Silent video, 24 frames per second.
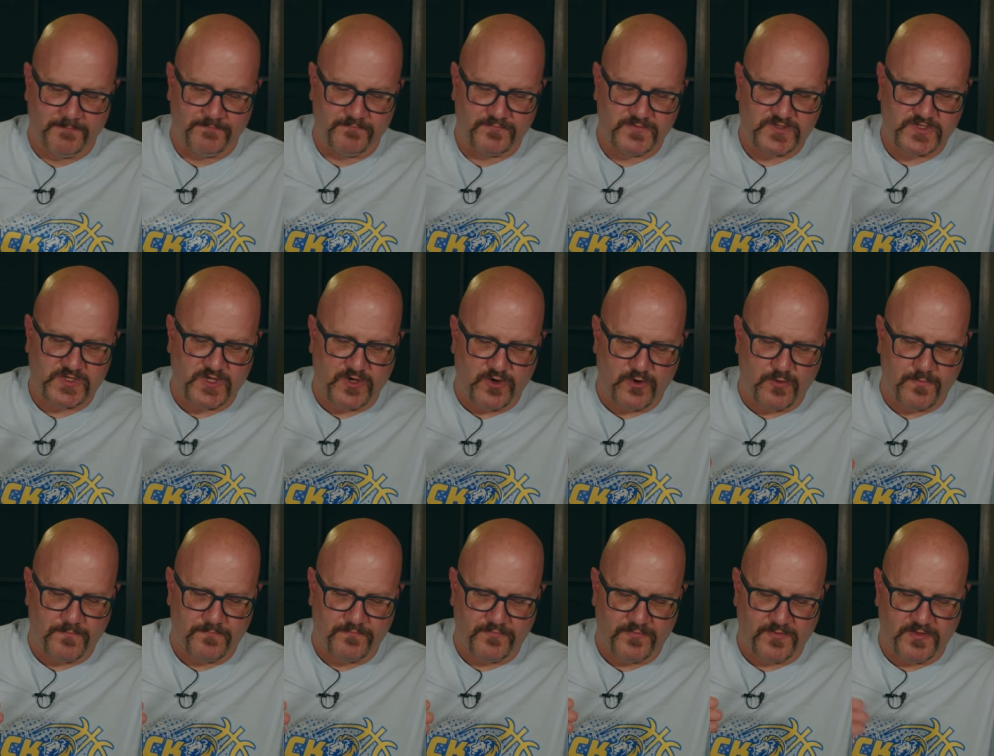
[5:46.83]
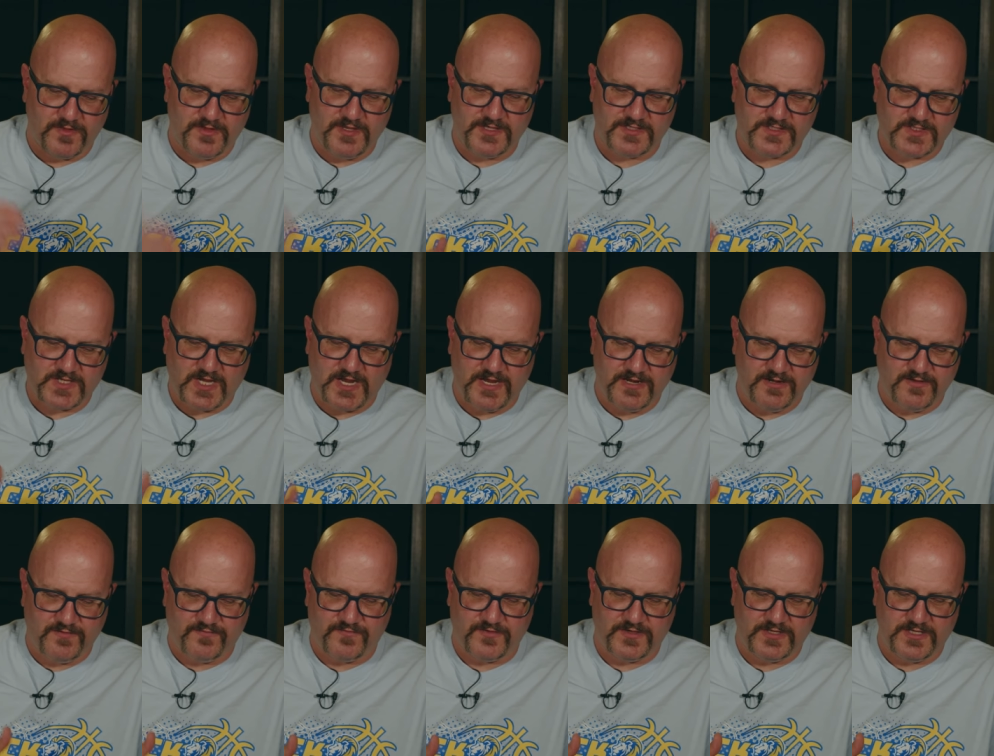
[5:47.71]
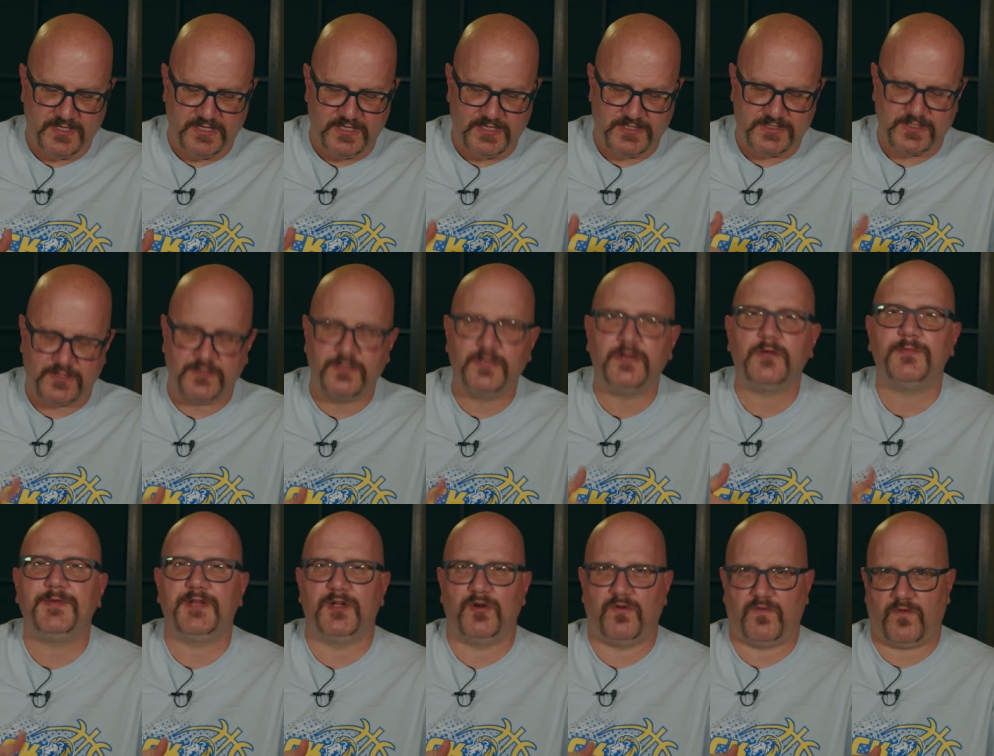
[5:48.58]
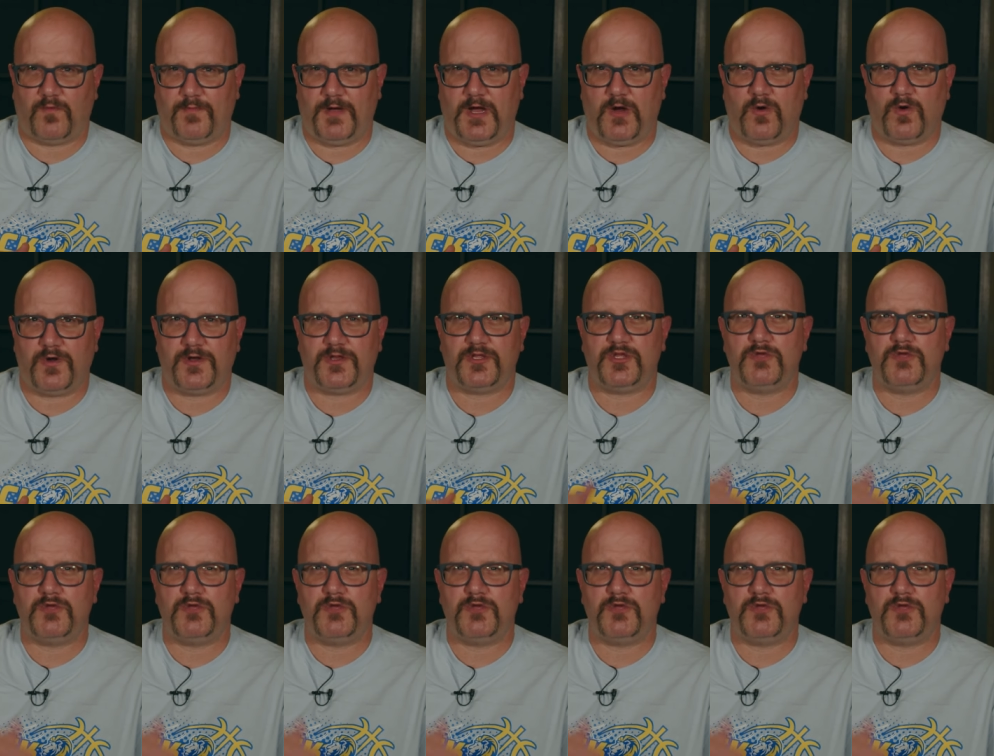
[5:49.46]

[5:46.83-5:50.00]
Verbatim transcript: So this kind of, it's a little bit overpowered.